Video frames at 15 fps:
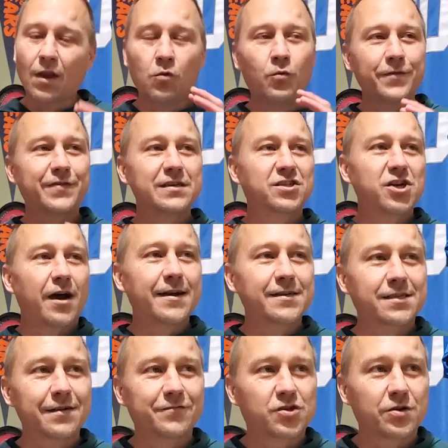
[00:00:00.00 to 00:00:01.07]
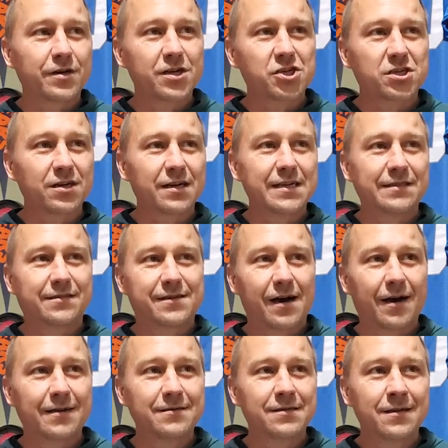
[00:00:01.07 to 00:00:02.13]
what the Giants have traditionally
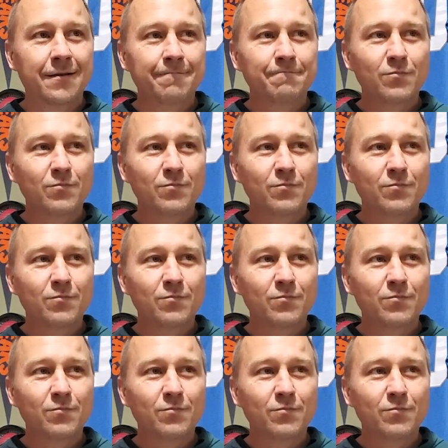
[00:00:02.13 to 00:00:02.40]
done